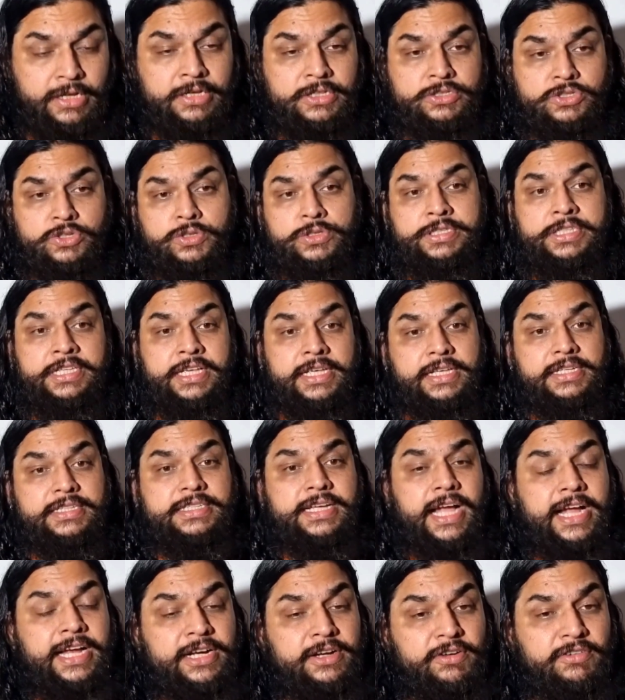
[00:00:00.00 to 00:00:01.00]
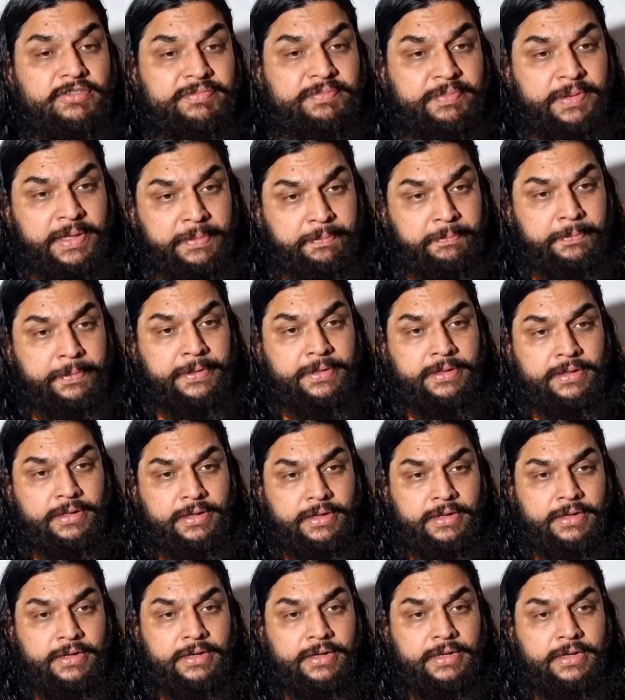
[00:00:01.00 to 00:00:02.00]
So these kind of people,
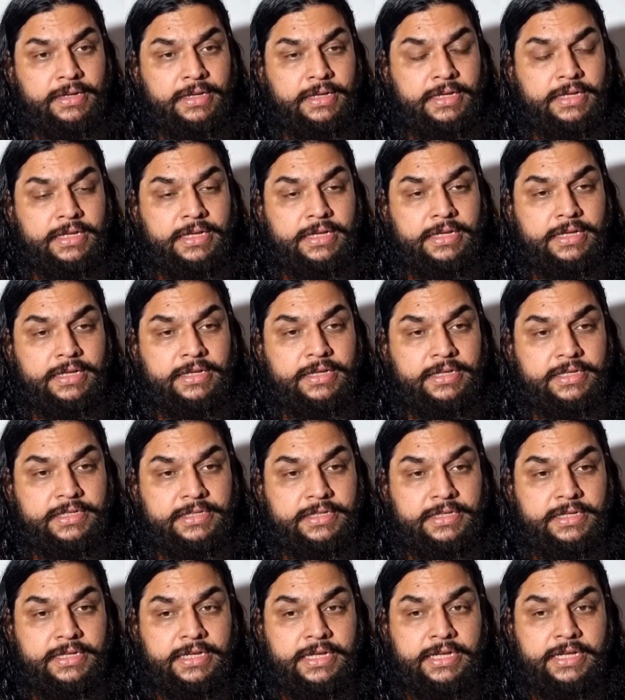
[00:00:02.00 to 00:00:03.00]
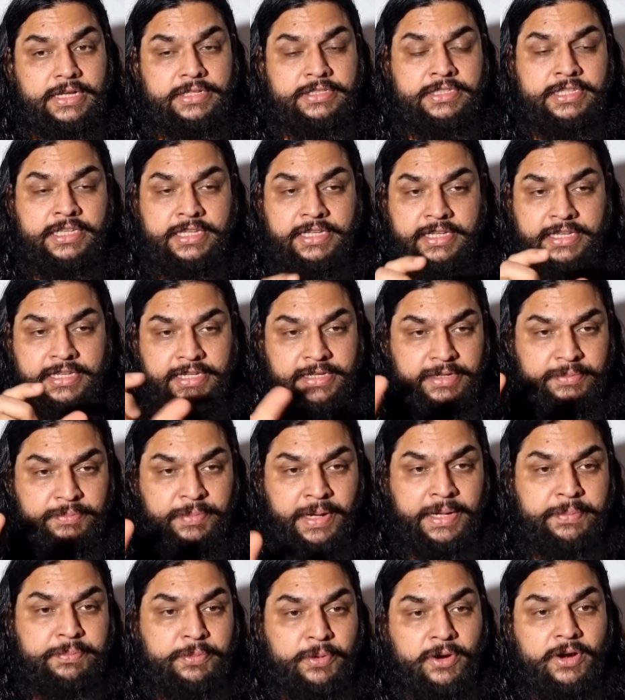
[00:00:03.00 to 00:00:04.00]
the
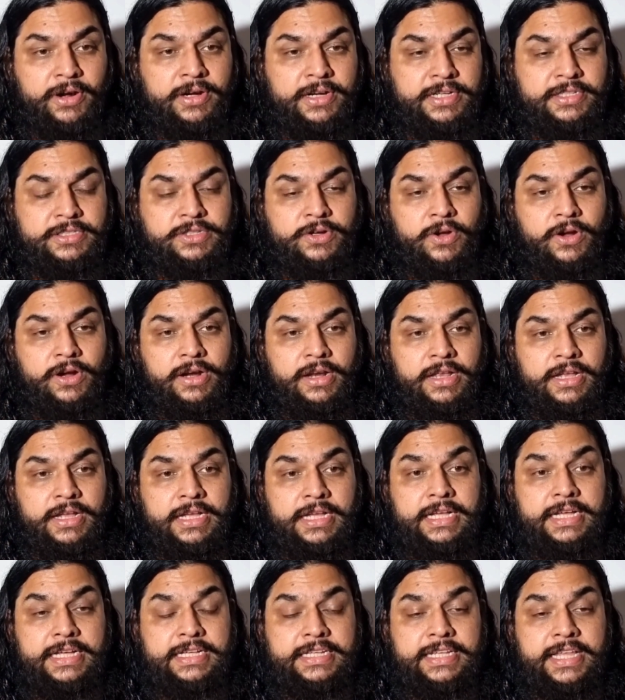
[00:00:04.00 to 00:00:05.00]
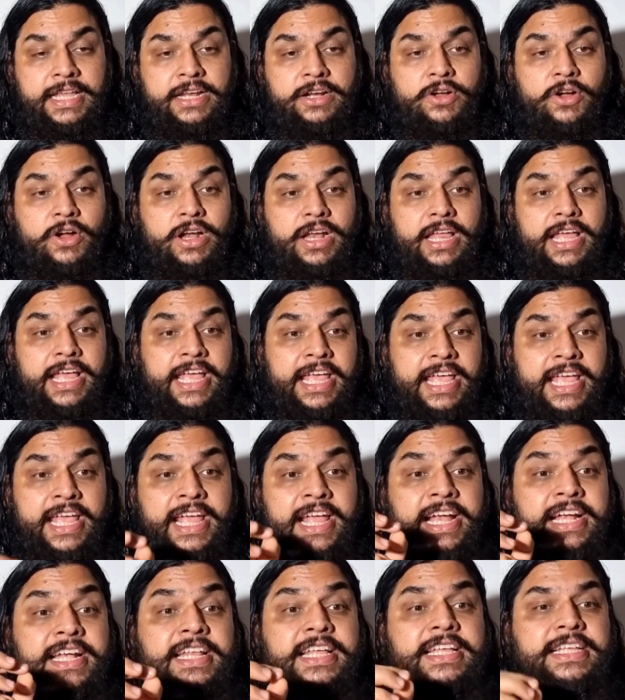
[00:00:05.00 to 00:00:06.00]
byproduct is called, they are called
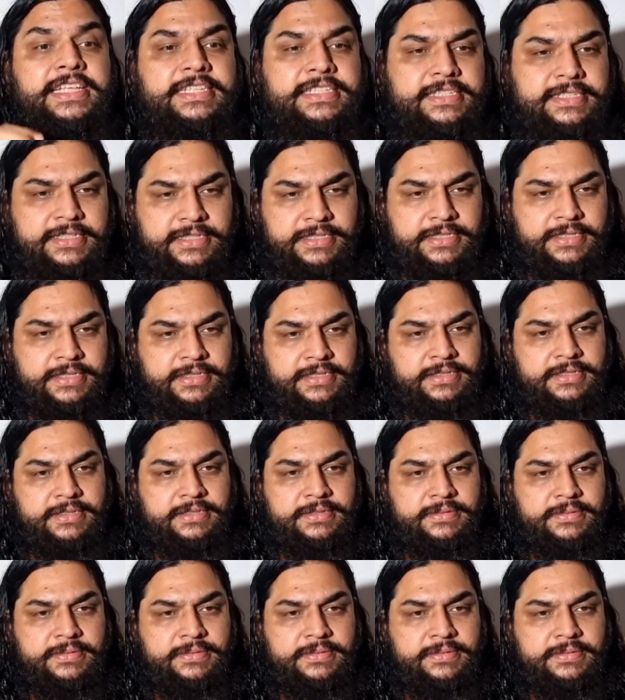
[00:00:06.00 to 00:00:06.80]
Hades,